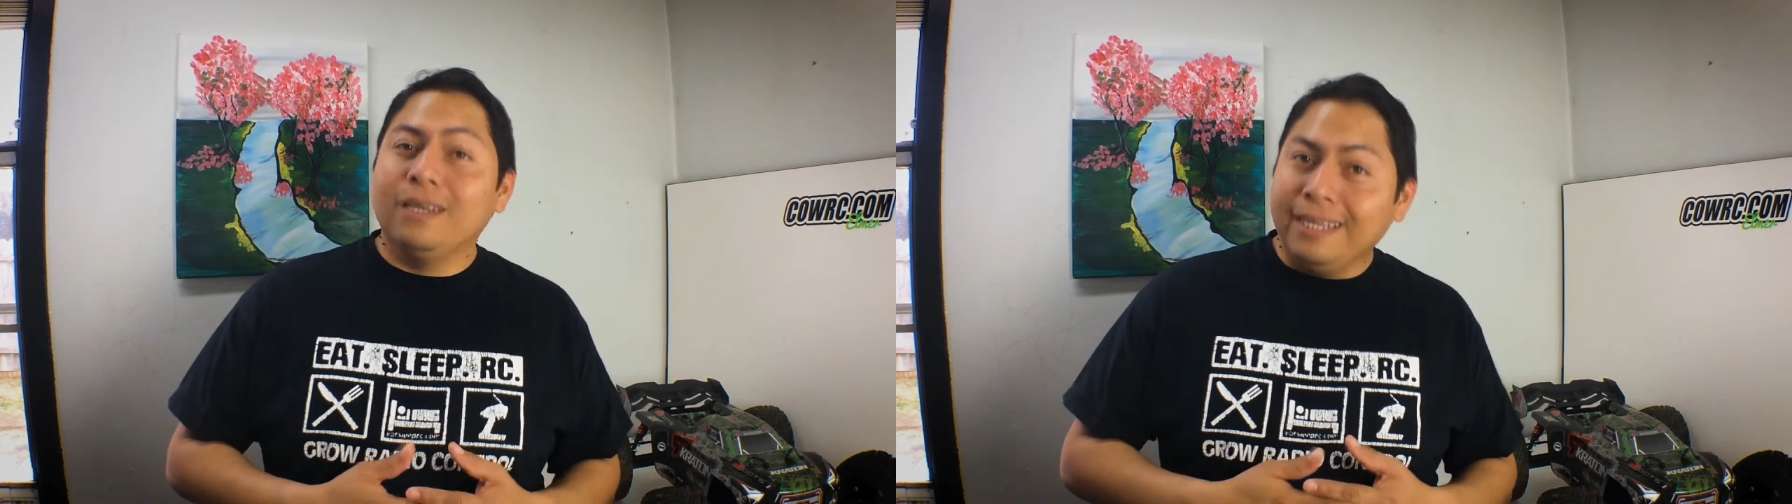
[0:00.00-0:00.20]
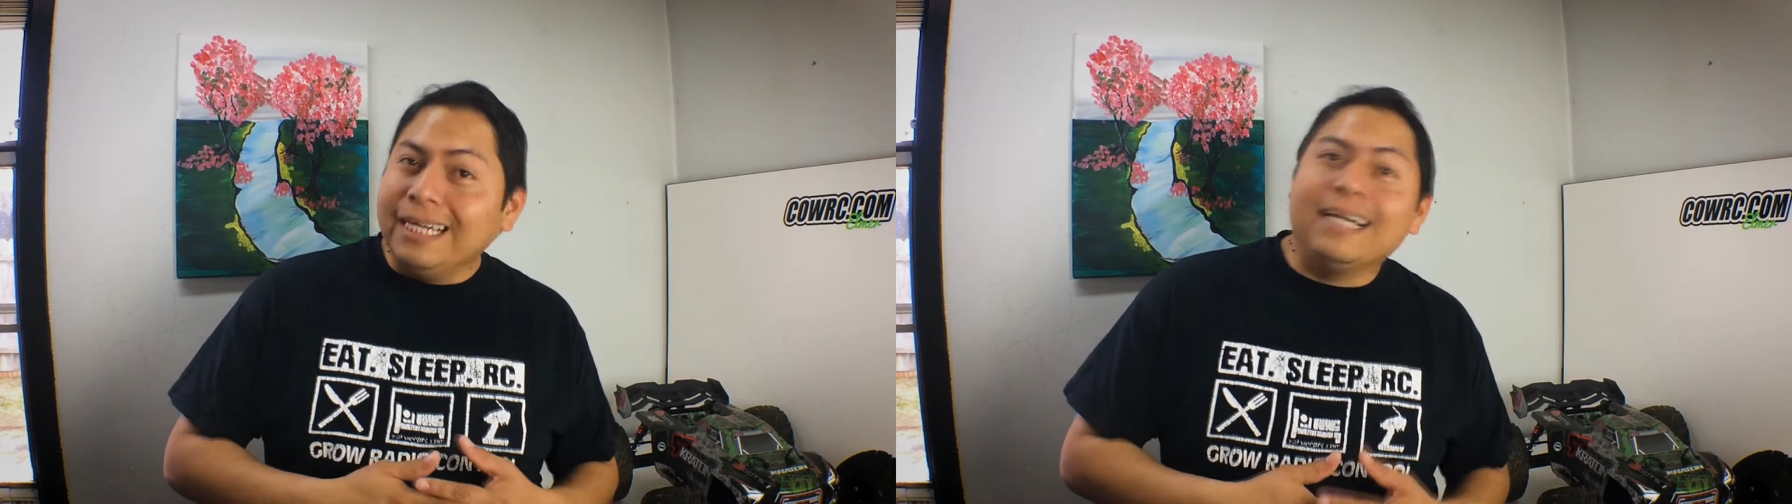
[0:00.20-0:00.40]

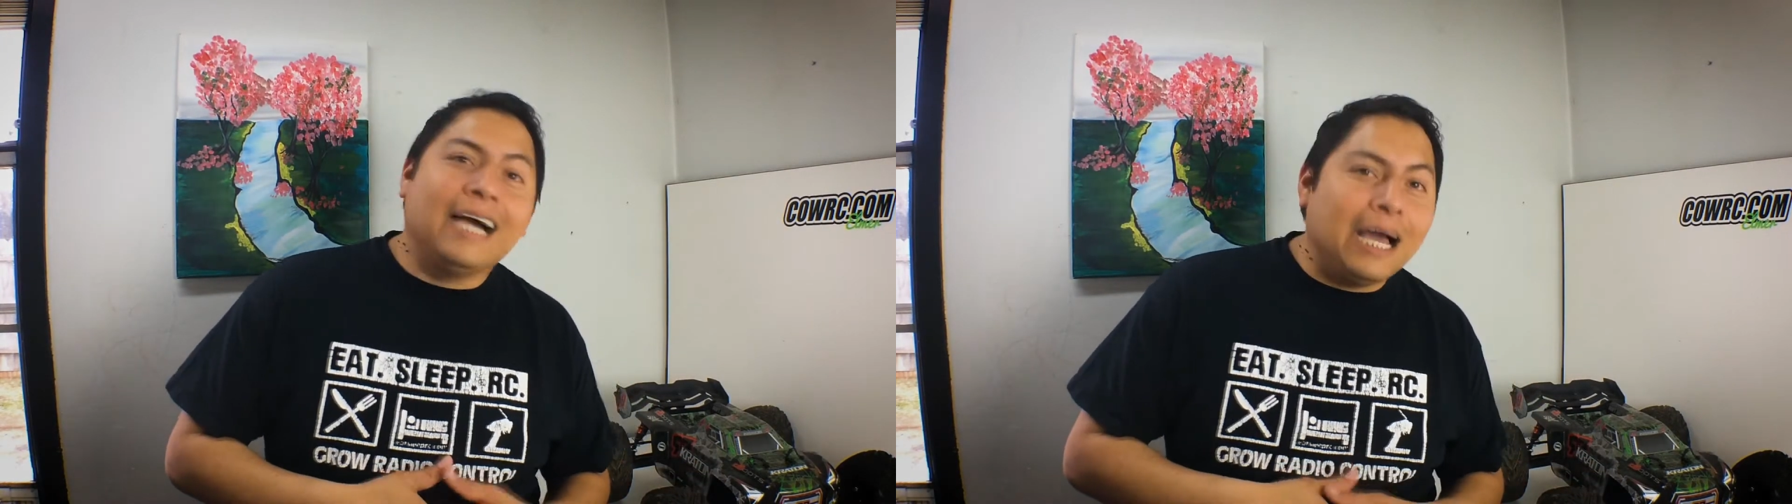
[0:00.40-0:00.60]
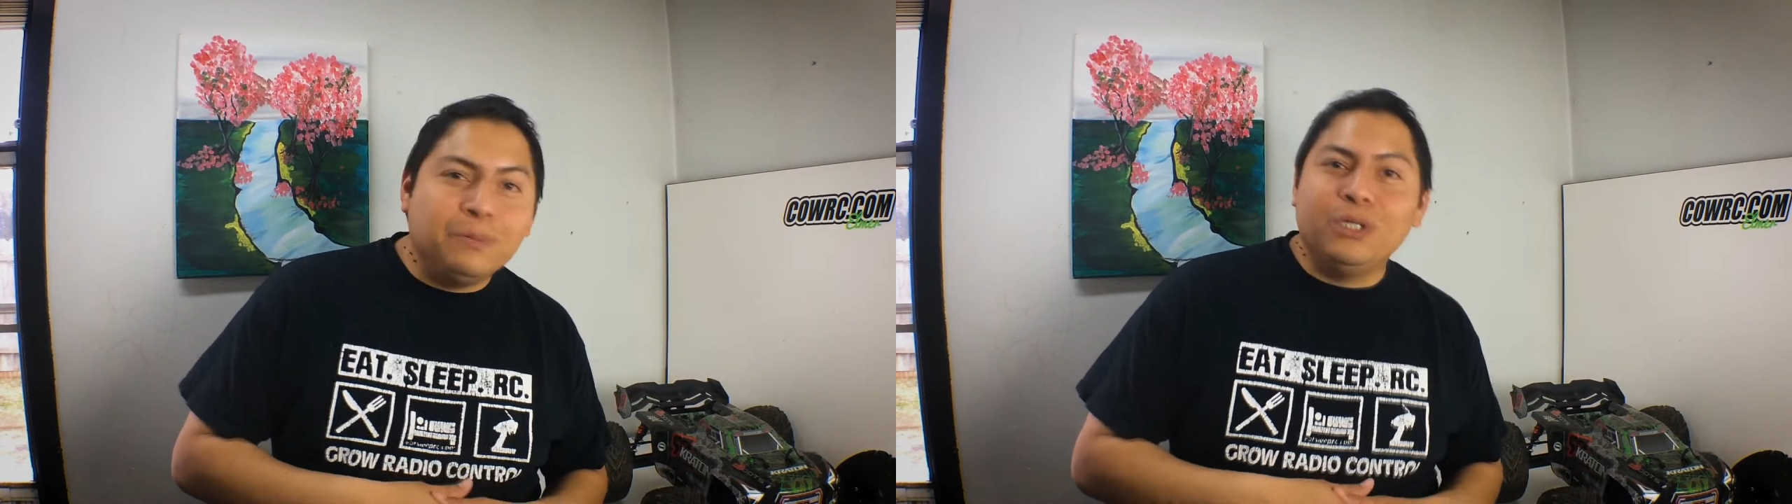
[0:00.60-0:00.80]
Yeah,
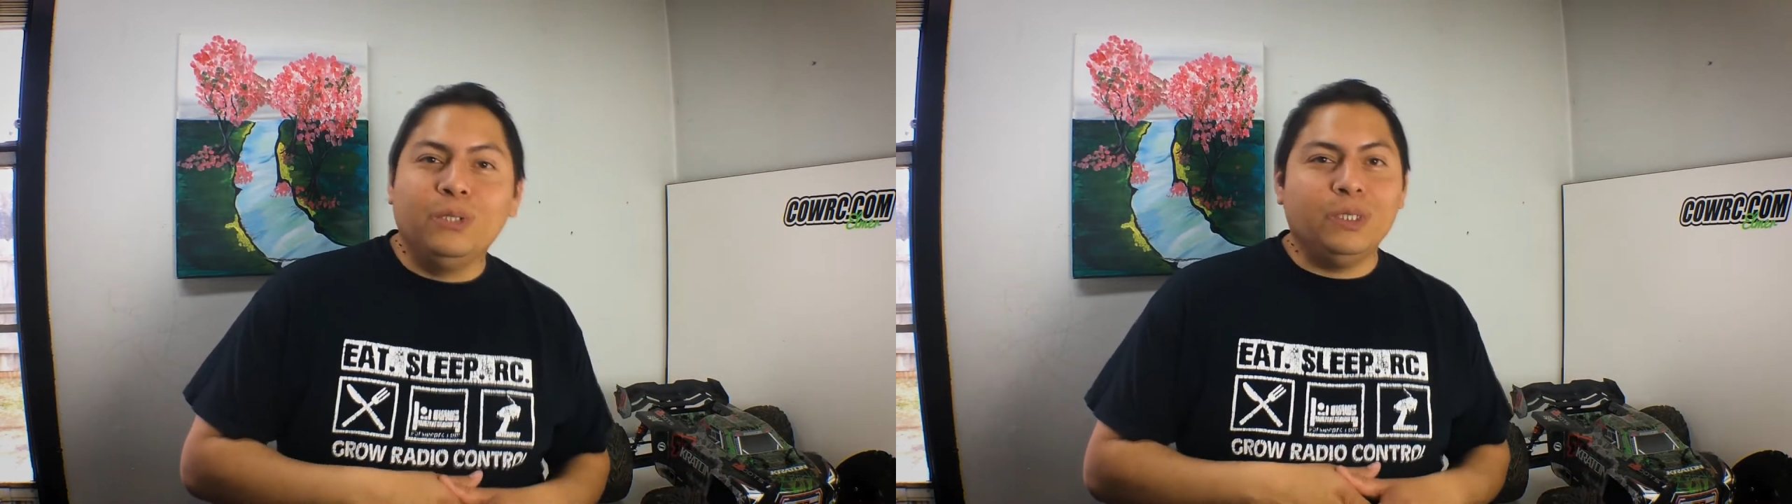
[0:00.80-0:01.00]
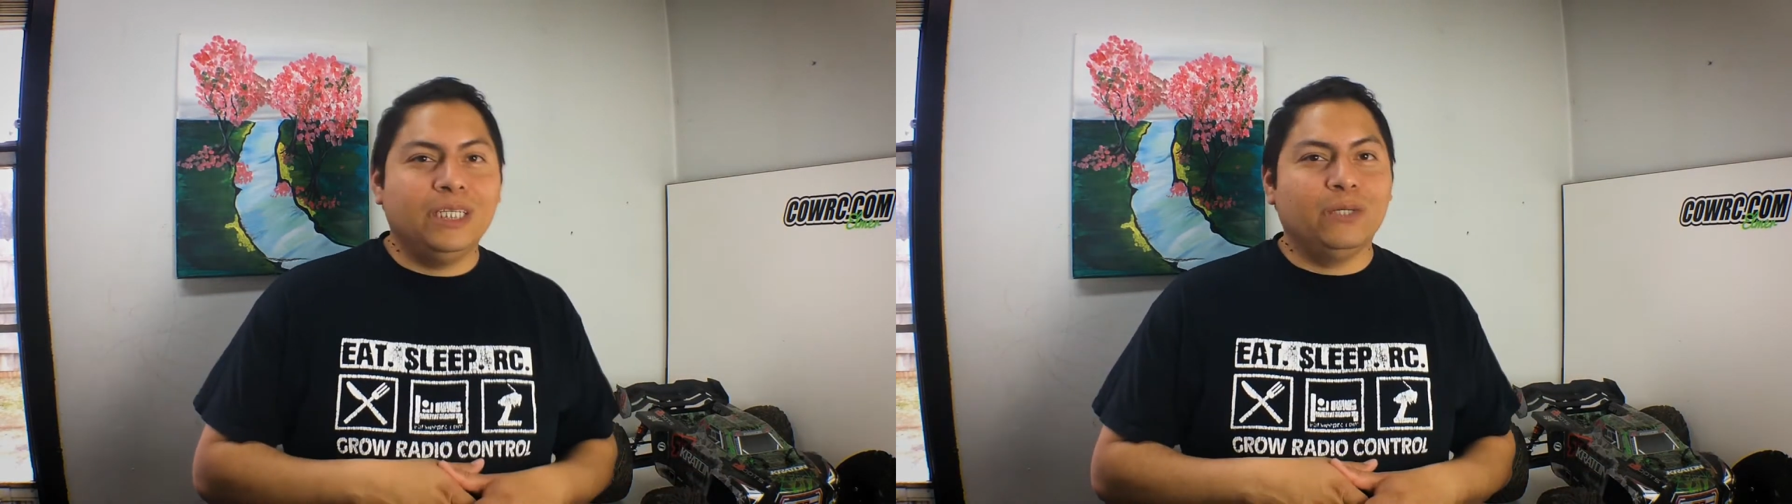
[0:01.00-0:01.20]

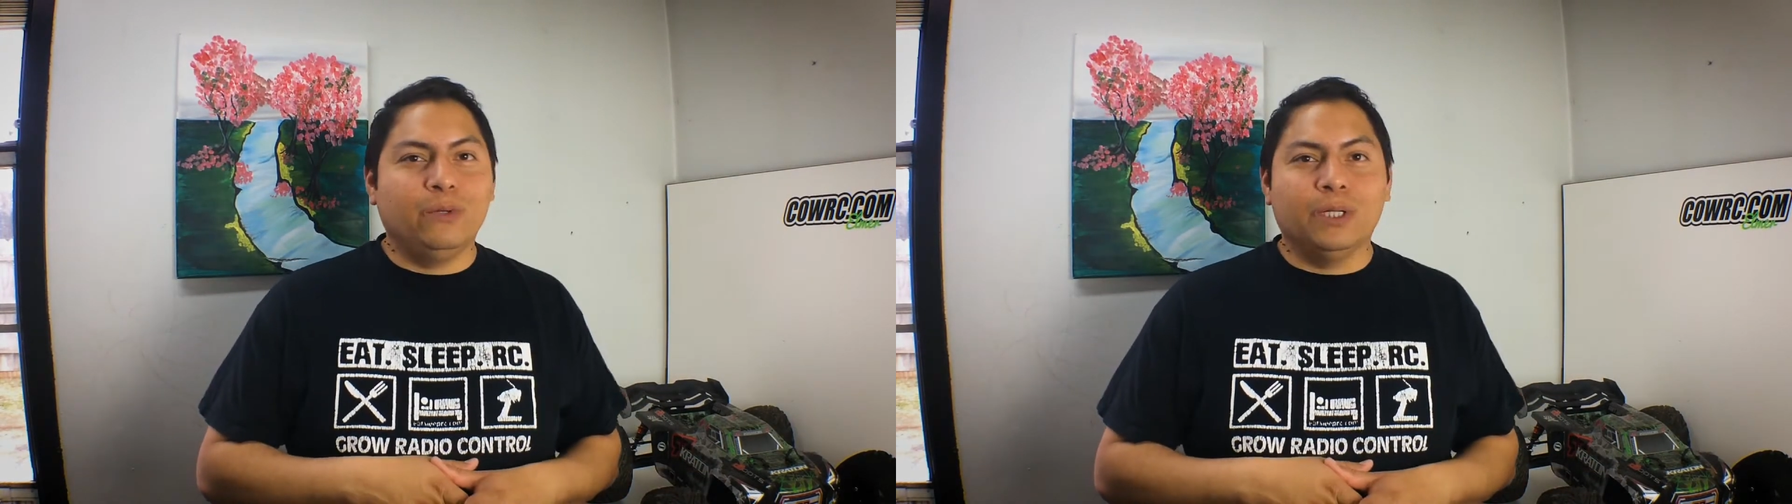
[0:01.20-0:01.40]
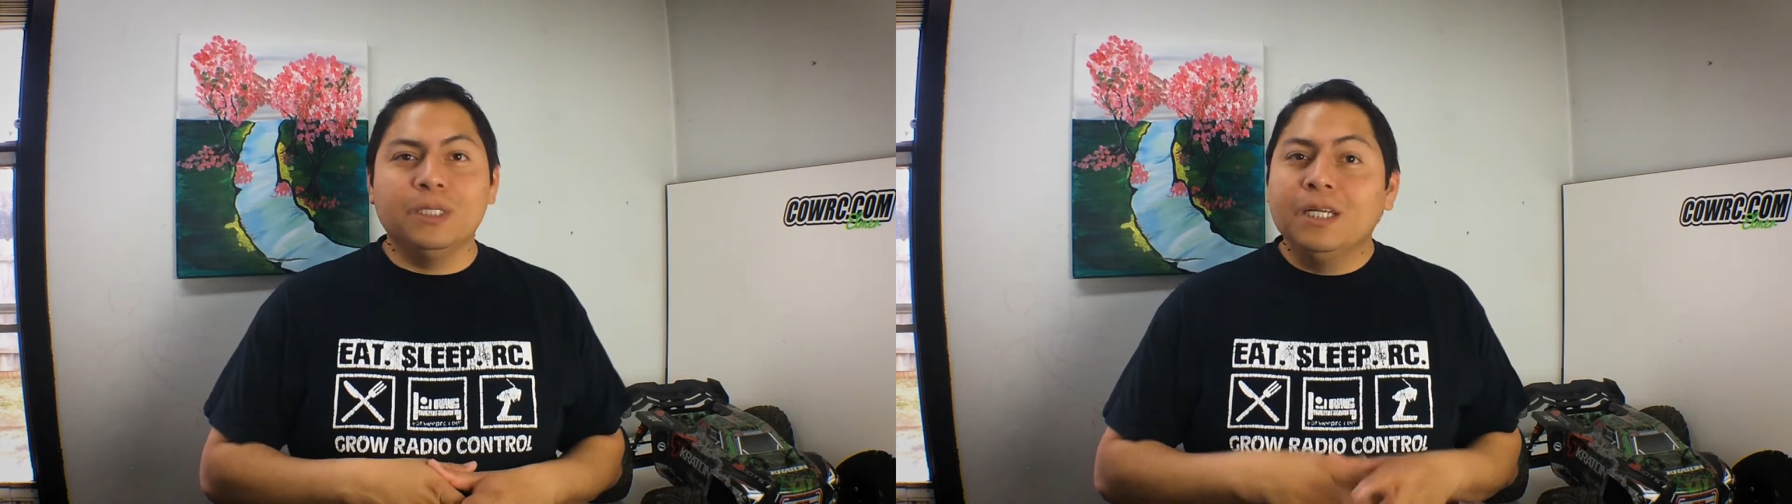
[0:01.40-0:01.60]
absolutely it
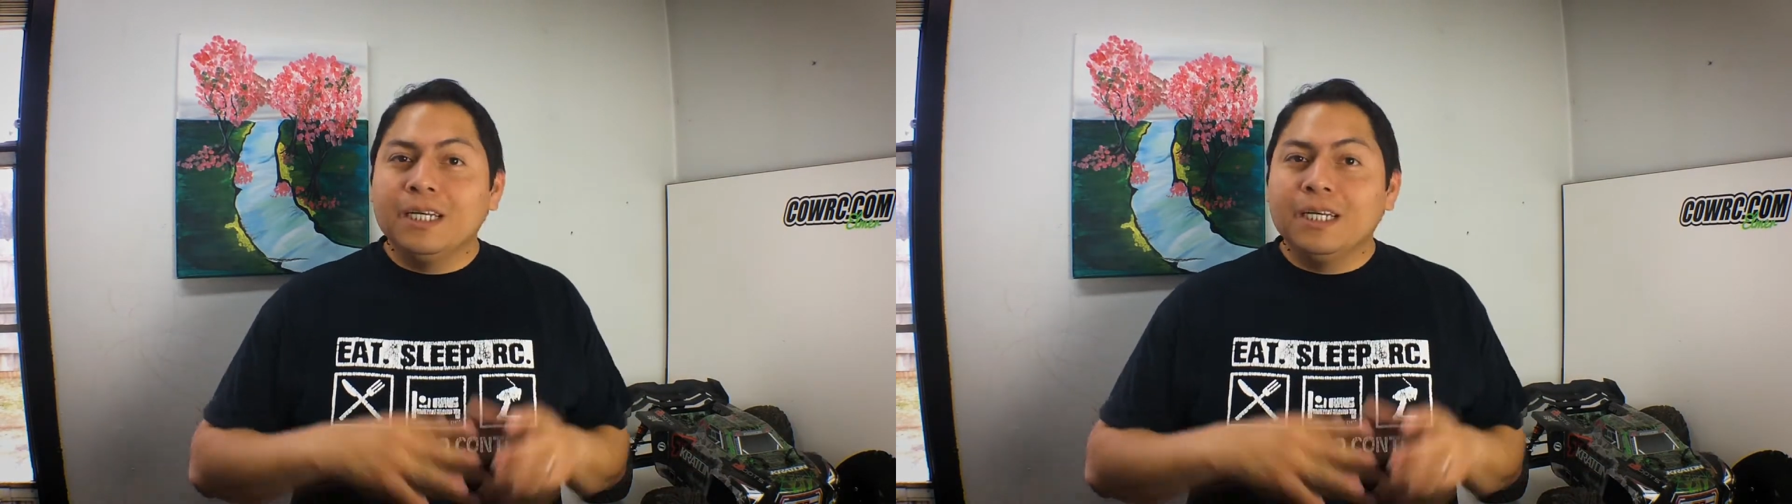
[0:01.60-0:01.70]
will.